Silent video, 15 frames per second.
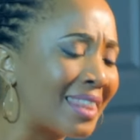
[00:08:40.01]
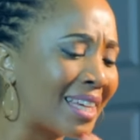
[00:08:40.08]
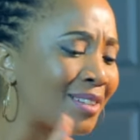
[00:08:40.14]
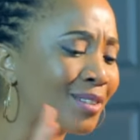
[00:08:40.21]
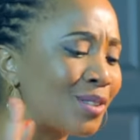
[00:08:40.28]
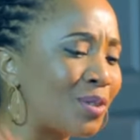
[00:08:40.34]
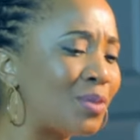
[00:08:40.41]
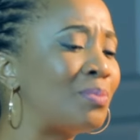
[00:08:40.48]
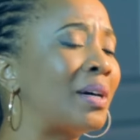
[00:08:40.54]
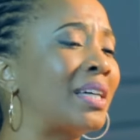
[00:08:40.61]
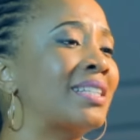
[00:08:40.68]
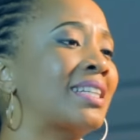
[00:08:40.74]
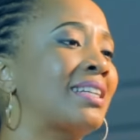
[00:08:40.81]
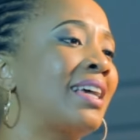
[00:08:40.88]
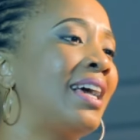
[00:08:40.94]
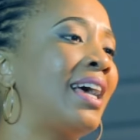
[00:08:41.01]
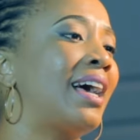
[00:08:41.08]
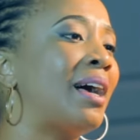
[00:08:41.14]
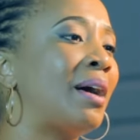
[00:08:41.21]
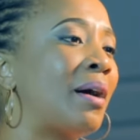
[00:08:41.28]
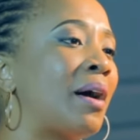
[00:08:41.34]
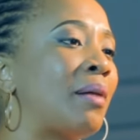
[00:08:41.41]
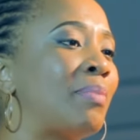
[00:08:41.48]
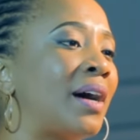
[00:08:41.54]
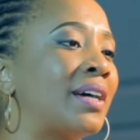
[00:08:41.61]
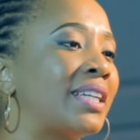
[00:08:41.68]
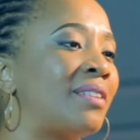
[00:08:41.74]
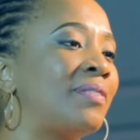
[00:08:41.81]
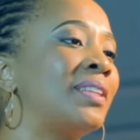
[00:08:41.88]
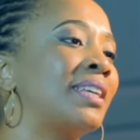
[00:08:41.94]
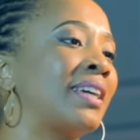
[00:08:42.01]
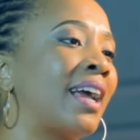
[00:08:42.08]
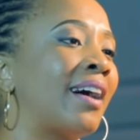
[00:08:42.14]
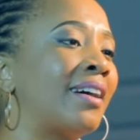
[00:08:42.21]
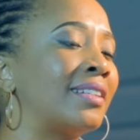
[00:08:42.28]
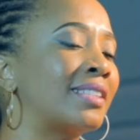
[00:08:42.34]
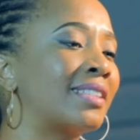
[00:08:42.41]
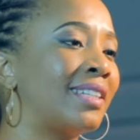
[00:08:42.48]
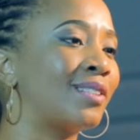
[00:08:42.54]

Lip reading: think too much about everything else.